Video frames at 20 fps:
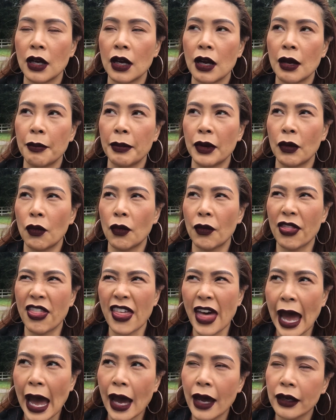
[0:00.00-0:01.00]
But
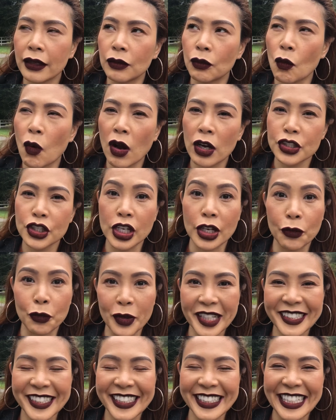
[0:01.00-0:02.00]
that and watching Rick
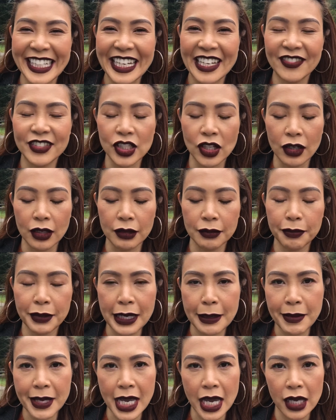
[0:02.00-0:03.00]
Steves on
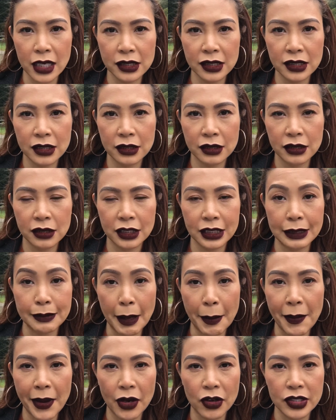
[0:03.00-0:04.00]
PBS, because my
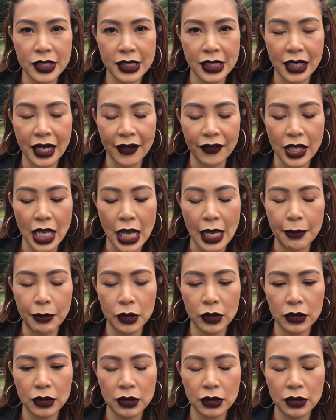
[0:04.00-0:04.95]
parents didn't have cable,